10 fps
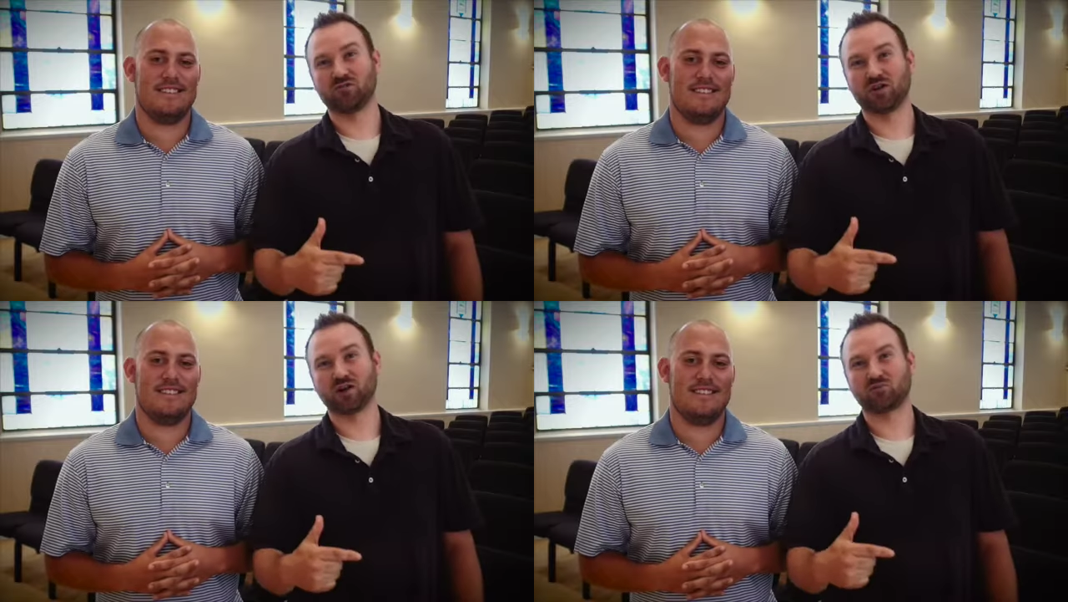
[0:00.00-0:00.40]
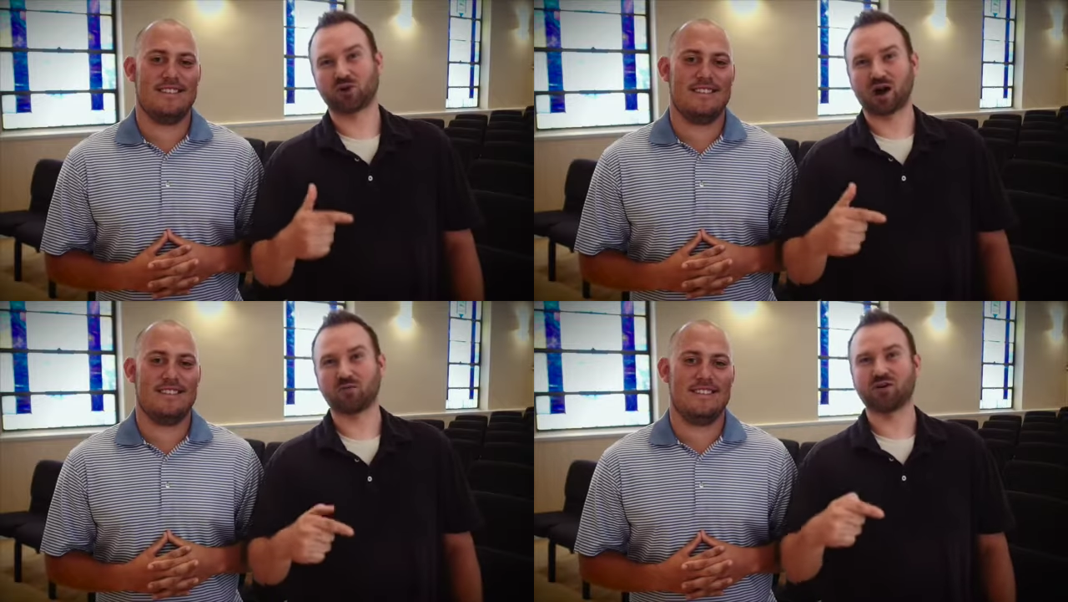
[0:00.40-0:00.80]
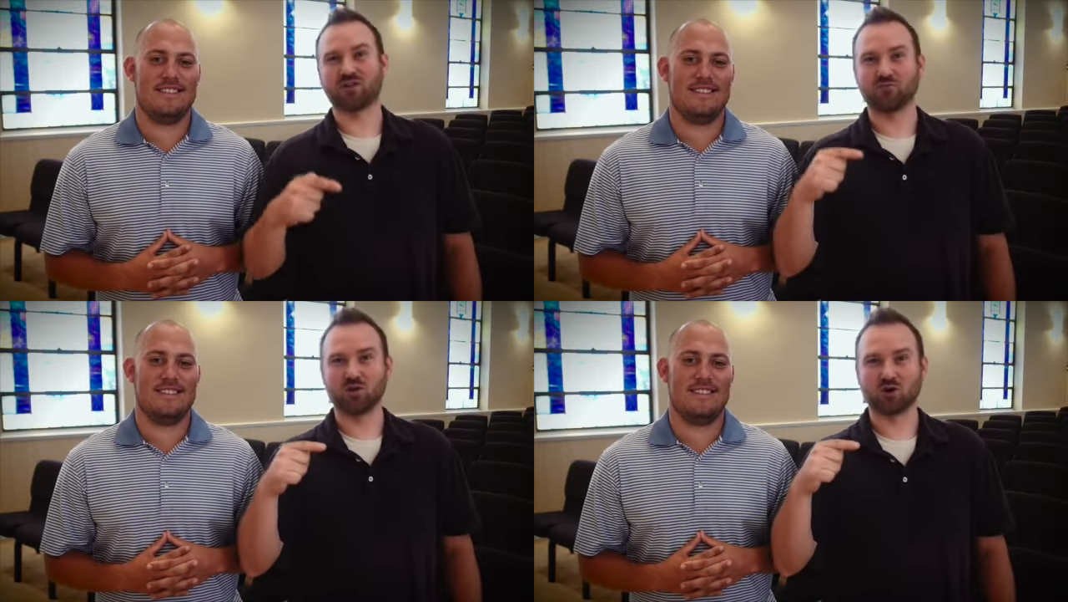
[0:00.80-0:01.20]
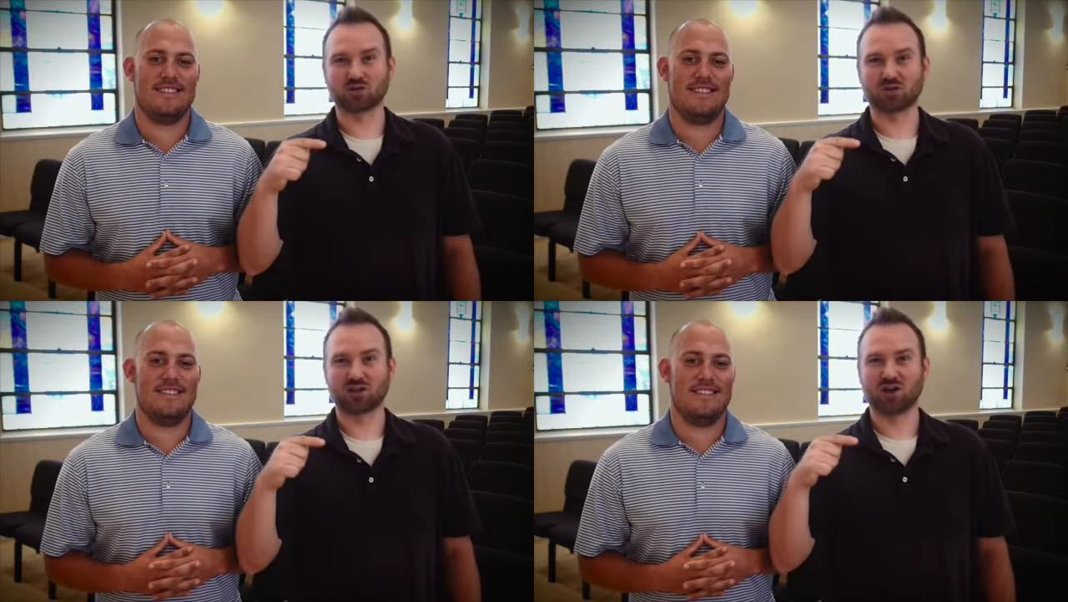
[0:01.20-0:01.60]
Speaker 1: event, probably the
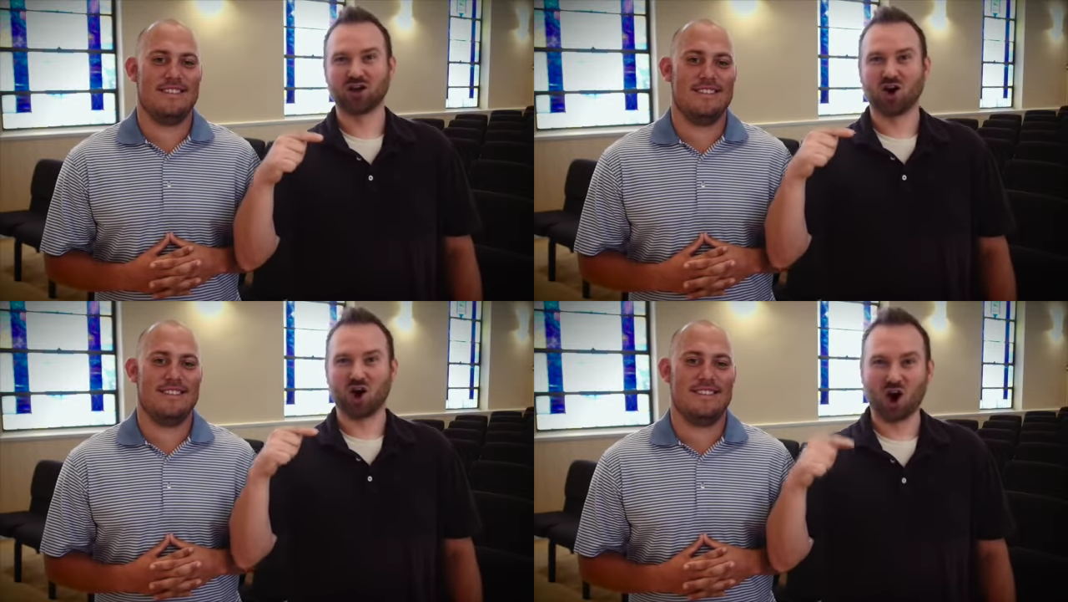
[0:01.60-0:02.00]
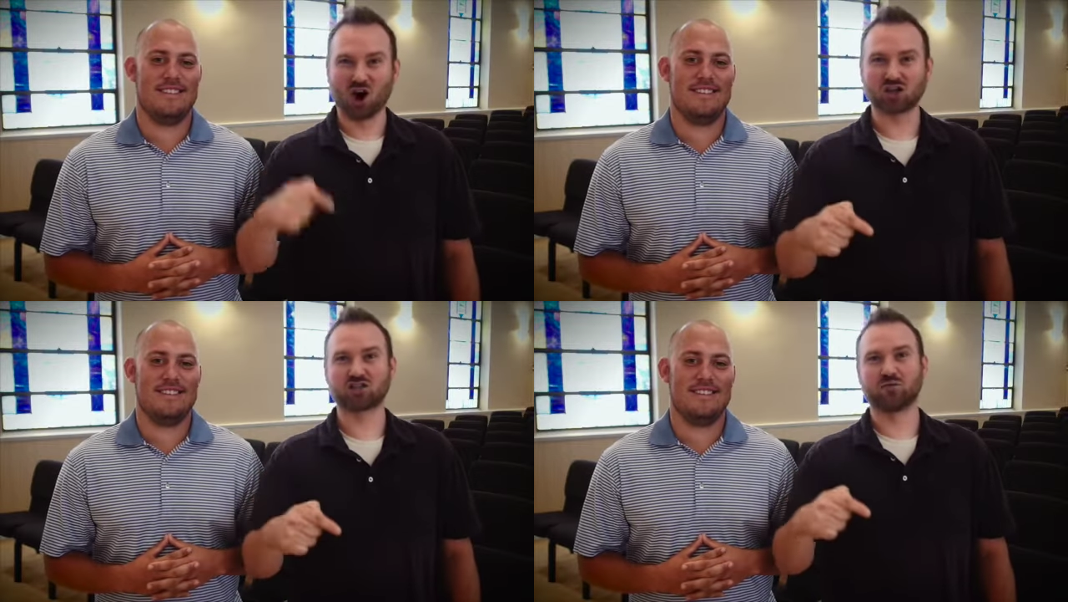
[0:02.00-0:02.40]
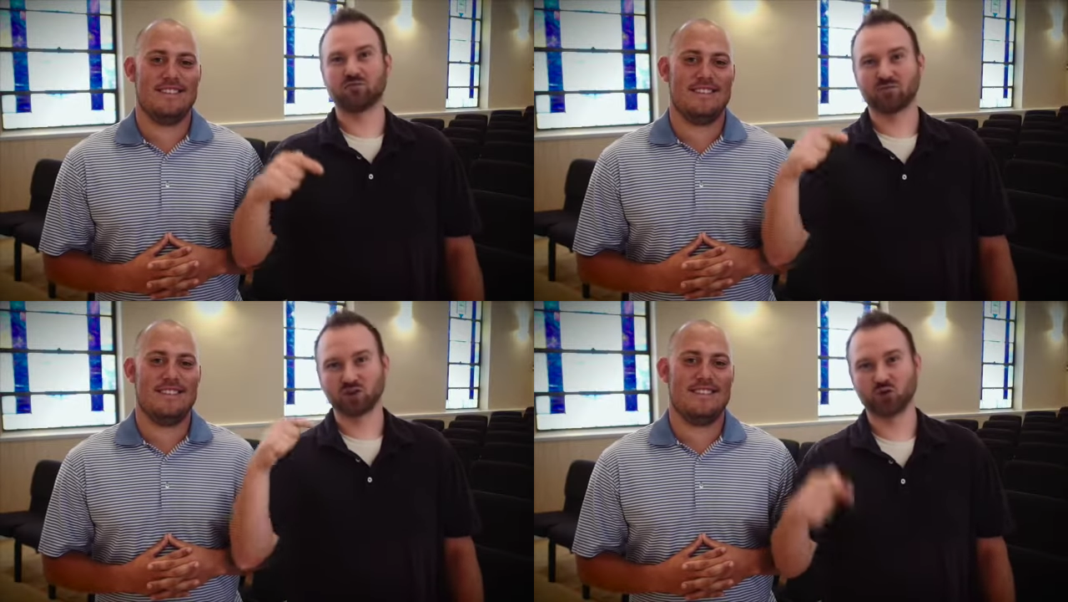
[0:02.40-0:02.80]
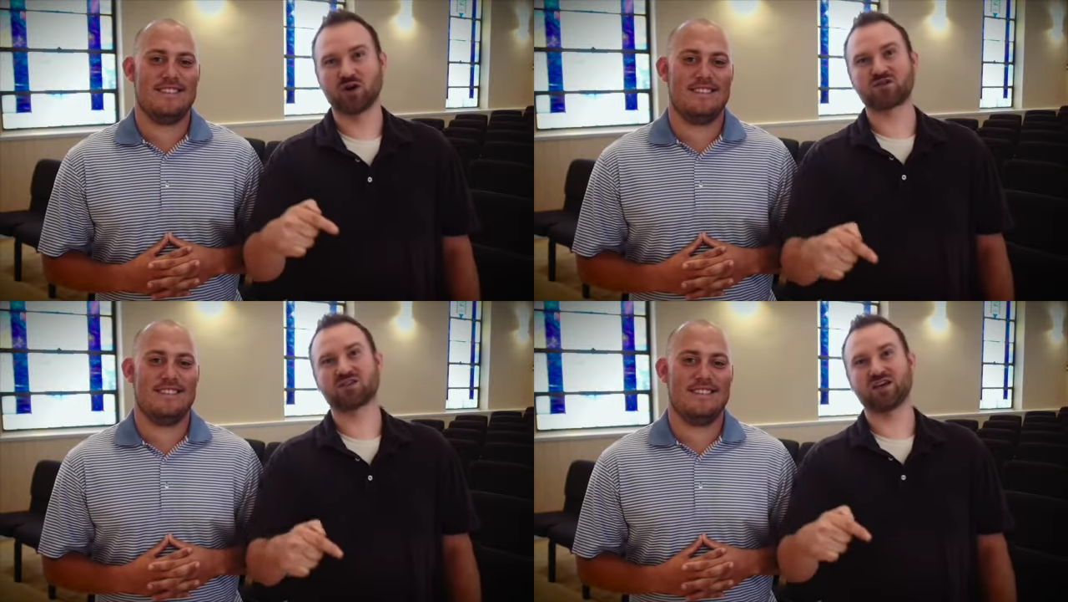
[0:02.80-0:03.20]
most awesome
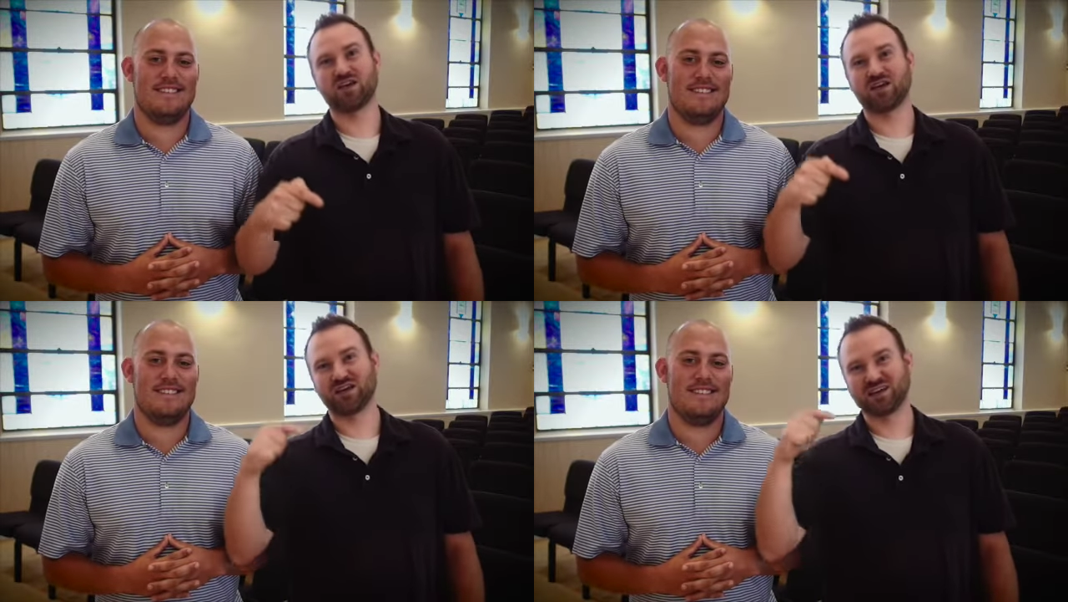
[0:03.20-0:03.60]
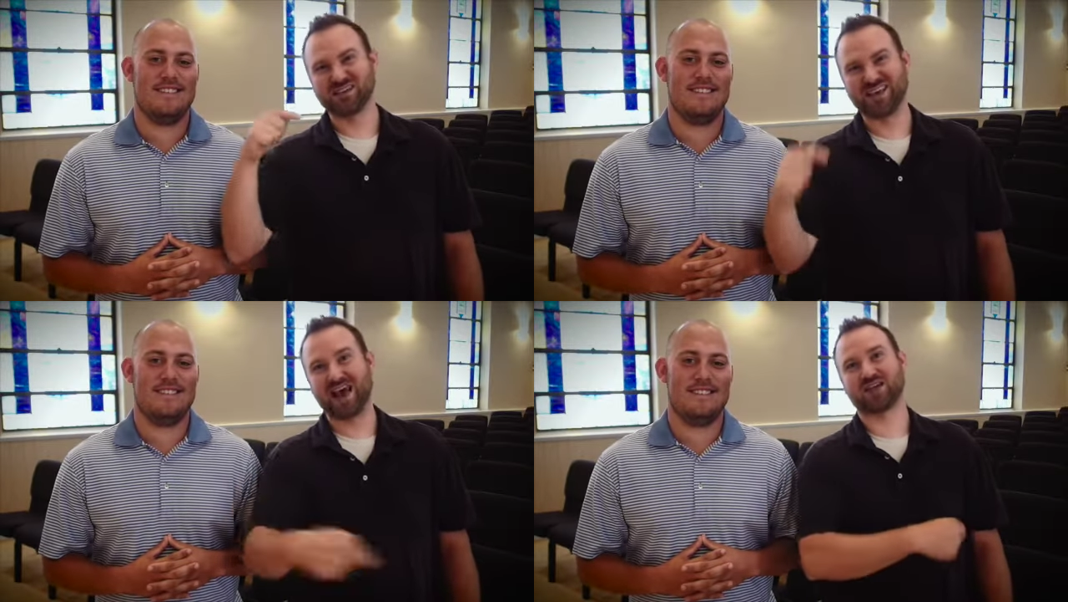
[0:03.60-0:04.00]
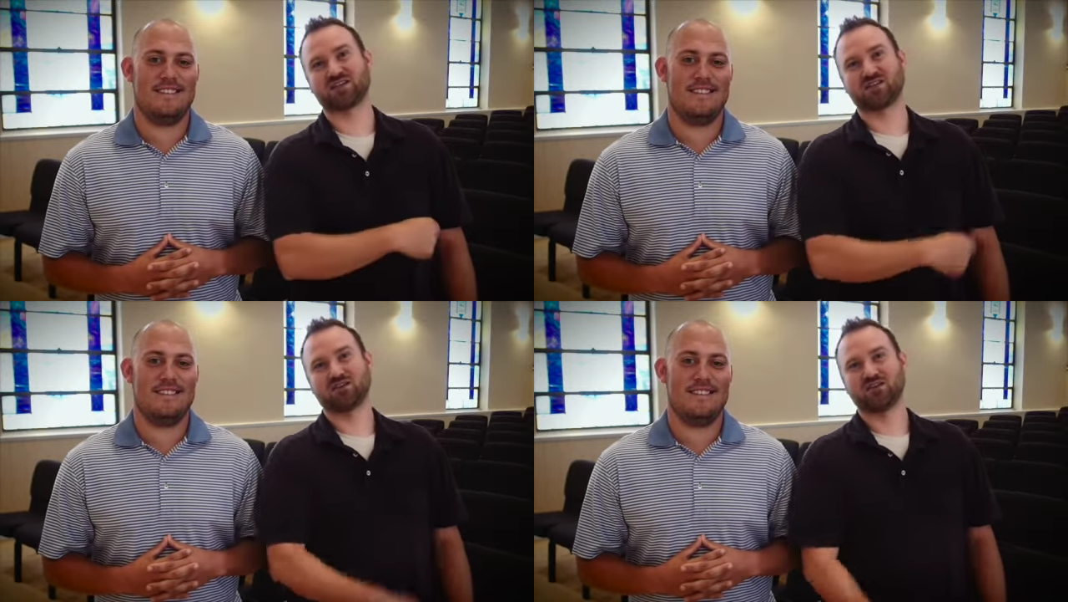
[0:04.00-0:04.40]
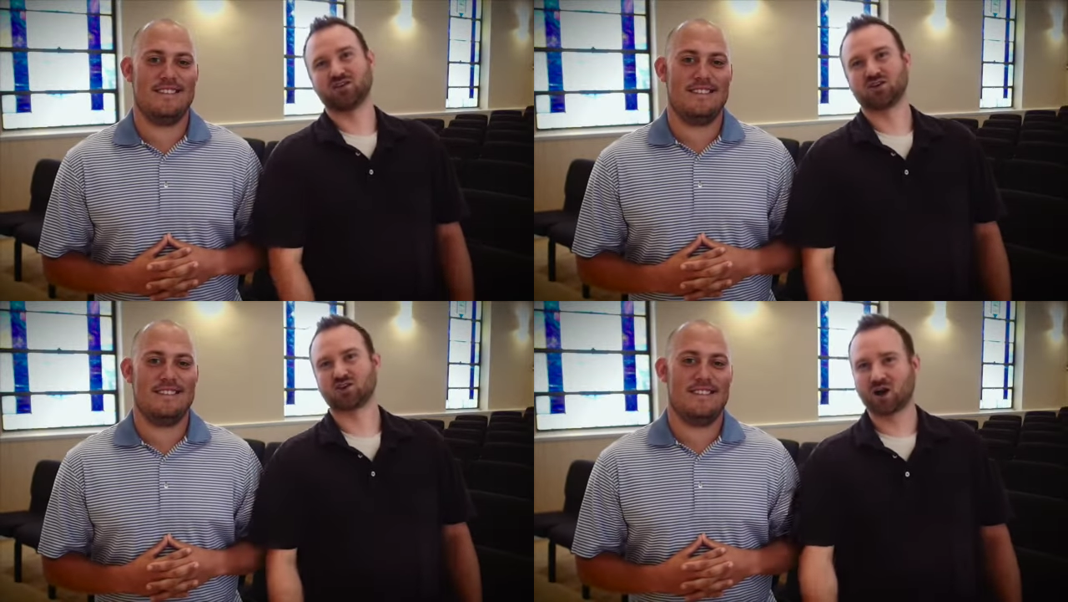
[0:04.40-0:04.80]
UFC yet.
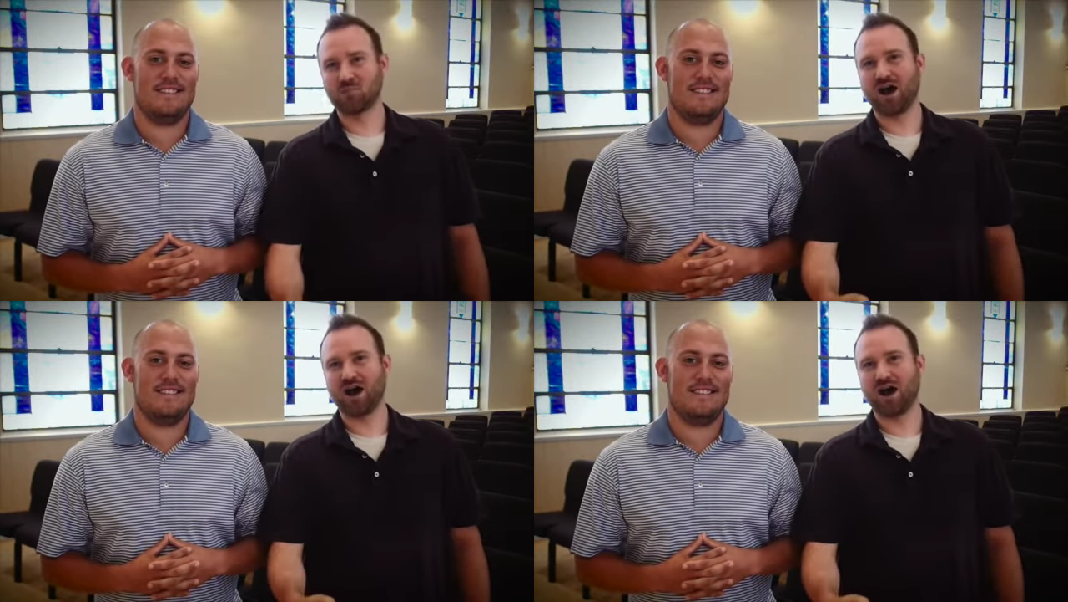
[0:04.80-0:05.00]
So come